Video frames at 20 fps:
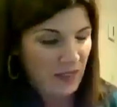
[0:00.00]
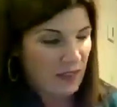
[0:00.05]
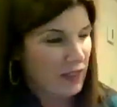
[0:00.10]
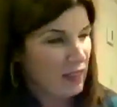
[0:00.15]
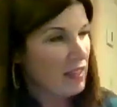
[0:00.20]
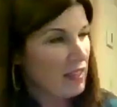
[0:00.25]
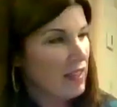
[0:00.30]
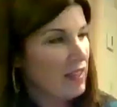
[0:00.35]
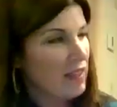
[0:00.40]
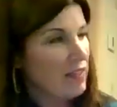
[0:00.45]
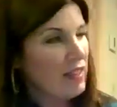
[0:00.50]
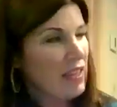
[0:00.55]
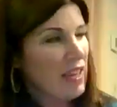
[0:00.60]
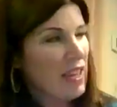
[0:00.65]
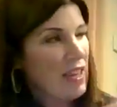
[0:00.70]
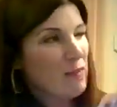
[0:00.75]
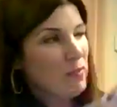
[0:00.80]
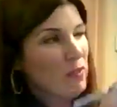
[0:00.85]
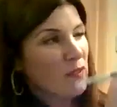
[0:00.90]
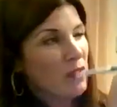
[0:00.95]
Think of
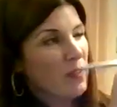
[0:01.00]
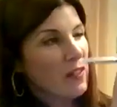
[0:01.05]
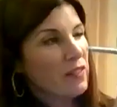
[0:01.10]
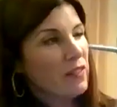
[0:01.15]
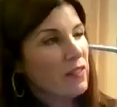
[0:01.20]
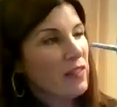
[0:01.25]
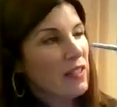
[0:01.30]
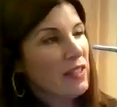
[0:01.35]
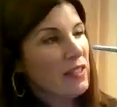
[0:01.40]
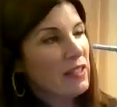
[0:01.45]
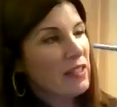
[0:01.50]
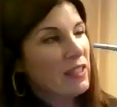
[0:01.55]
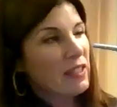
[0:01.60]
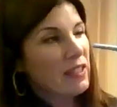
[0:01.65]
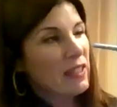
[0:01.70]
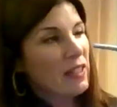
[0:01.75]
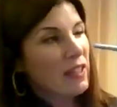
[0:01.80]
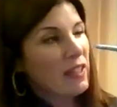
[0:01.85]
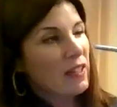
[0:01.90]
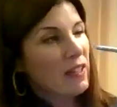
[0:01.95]
names for your
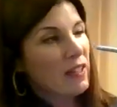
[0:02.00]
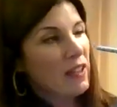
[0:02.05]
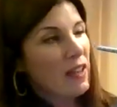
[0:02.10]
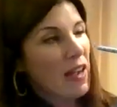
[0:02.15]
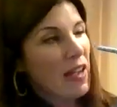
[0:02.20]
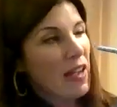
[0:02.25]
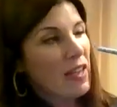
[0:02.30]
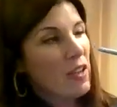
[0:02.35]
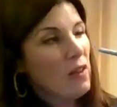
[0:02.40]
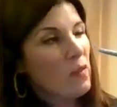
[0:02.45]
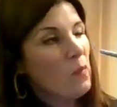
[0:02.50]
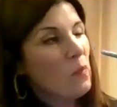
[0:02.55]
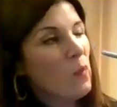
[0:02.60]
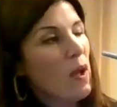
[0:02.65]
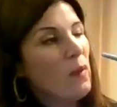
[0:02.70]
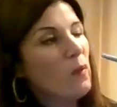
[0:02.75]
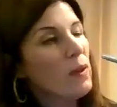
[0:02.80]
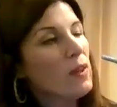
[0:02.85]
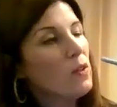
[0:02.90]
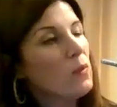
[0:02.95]
reindeer. I
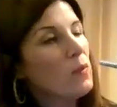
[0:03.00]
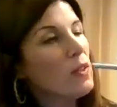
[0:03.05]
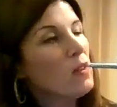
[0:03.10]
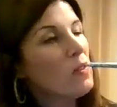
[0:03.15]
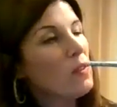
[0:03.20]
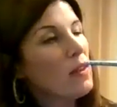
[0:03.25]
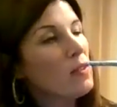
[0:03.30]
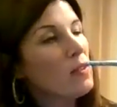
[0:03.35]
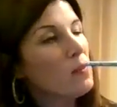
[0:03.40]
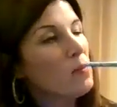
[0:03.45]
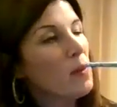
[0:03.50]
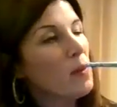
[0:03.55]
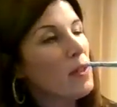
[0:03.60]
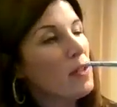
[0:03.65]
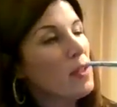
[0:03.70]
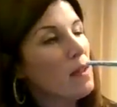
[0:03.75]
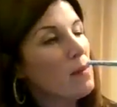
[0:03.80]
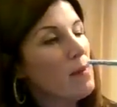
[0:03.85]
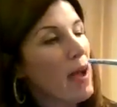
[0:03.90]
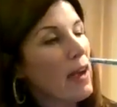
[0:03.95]
wonder what you guys put
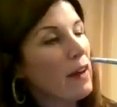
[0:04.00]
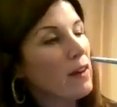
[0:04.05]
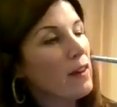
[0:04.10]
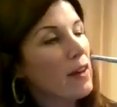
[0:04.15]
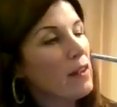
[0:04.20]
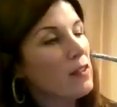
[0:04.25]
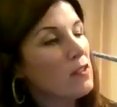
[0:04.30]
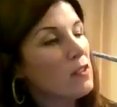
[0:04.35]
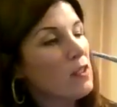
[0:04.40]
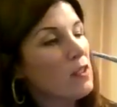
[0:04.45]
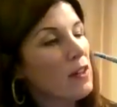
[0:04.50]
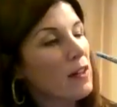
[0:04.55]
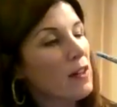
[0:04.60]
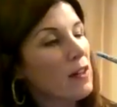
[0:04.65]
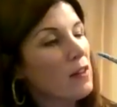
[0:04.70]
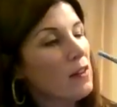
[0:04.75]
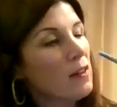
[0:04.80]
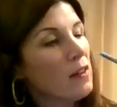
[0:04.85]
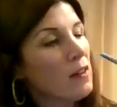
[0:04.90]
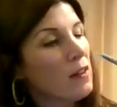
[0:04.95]
in the background
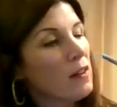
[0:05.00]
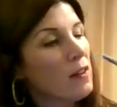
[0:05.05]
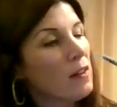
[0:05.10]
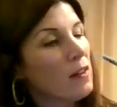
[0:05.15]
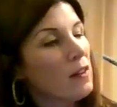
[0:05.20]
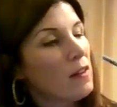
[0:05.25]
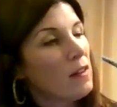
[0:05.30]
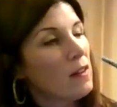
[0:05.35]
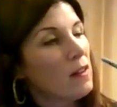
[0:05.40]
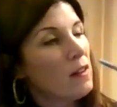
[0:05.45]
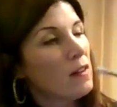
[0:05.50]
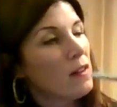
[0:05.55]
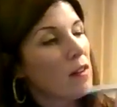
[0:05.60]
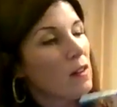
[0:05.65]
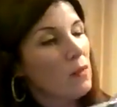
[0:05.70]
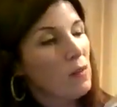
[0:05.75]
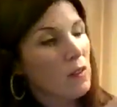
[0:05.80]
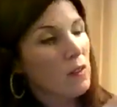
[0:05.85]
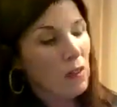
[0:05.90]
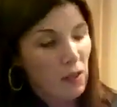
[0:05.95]
too.
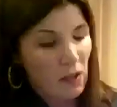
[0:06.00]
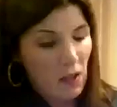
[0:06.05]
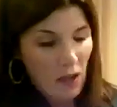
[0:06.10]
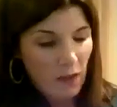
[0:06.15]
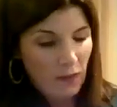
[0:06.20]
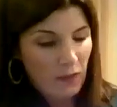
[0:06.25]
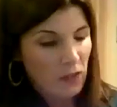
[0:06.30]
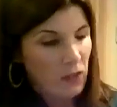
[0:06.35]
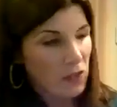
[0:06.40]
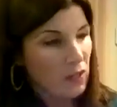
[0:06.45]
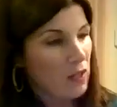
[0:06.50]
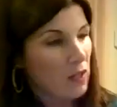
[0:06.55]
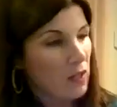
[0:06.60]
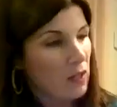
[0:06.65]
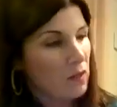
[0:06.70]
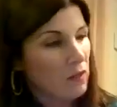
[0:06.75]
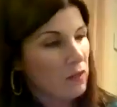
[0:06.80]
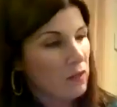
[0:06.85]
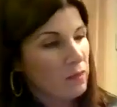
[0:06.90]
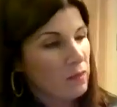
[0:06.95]
Would love to
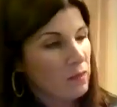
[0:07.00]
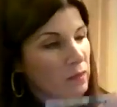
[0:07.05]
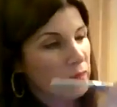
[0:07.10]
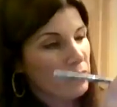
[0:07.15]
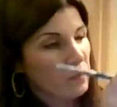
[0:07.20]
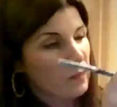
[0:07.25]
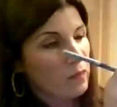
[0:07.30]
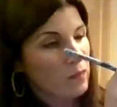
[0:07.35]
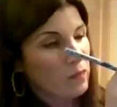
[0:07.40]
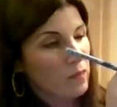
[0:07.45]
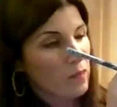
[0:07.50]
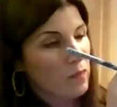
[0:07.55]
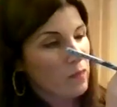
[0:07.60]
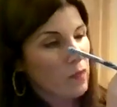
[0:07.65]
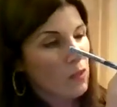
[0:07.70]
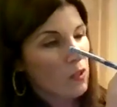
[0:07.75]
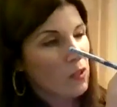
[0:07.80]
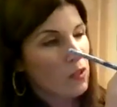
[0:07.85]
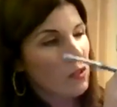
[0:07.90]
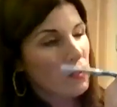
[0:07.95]
know.
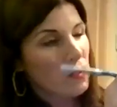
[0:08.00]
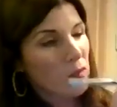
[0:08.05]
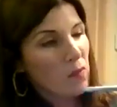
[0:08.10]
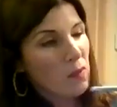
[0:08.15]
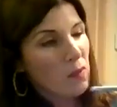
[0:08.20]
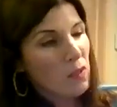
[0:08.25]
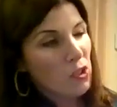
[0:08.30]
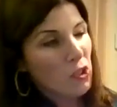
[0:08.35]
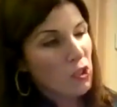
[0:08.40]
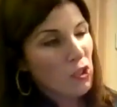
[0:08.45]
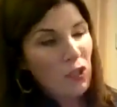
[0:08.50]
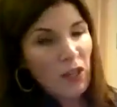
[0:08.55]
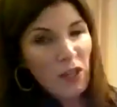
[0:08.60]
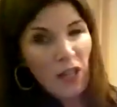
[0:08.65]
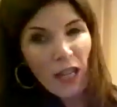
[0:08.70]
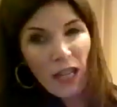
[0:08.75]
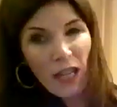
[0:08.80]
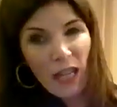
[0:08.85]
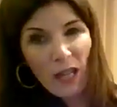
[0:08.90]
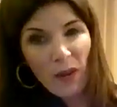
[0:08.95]
Christmas
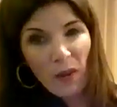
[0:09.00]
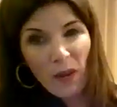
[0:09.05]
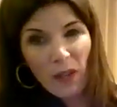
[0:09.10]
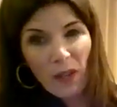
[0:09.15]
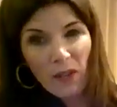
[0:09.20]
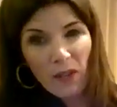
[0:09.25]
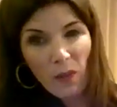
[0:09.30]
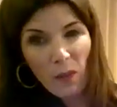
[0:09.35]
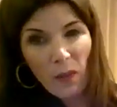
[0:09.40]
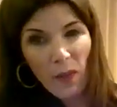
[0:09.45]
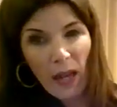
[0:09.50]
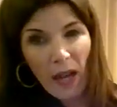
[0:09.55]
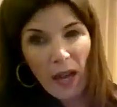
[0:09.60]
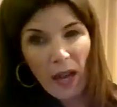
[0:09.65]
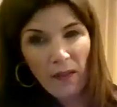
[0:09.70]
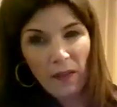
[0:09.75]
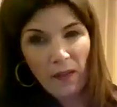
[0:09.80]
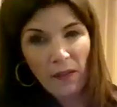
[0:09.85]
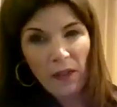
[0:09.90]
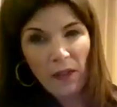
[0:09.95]
tree, what else do we
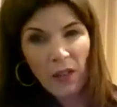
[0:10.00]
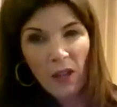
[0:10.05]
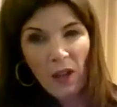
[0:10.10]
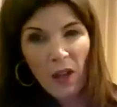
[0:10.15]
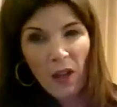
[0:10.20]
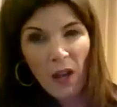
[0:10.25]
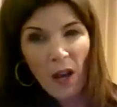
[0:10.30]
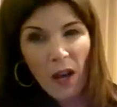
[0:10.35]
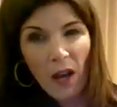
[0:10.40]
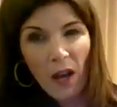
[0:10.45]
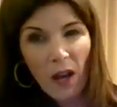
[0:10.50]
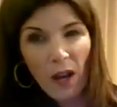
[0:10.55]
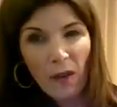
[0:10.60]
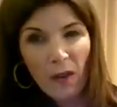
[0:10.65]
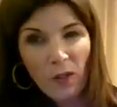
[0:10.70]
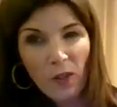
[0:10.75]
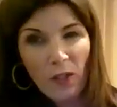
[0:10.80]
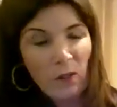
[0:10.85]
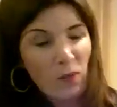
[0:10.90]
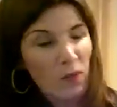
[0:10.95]
have?
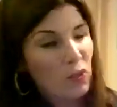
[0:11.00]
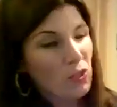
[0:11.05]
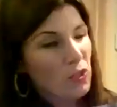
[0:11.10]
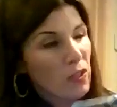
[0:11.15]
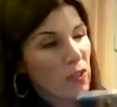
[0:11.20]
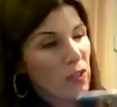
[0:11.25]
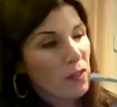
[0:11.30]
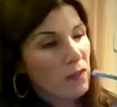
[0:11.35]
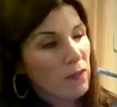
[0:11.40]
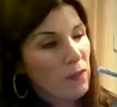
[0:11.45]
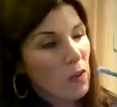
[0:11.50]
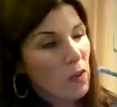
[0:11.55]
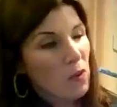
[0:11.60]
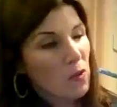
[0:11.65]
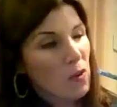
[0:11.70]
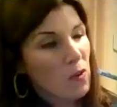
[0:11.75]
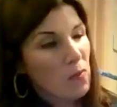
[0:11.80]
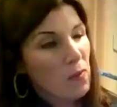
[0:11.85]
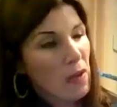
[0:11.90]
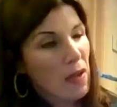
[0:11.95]
Christmas tree, the
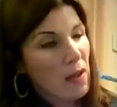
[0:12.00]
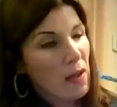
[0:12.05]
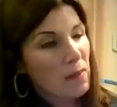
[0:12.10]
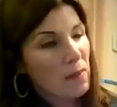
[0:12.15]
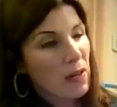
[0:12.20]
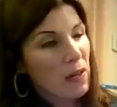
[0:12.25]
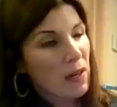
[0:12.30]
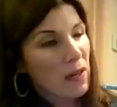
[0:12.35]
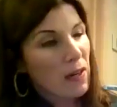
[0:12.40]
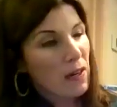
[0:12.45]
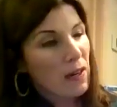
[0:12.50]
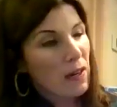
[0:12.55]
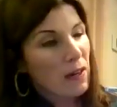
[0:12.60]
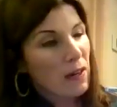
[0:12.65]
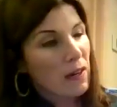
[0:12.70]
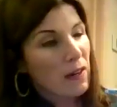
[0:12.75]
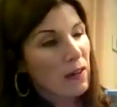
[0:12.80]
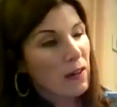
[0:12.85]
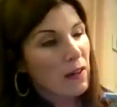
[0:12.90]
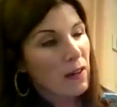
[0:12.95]
photo
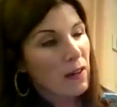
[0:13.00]
bomber.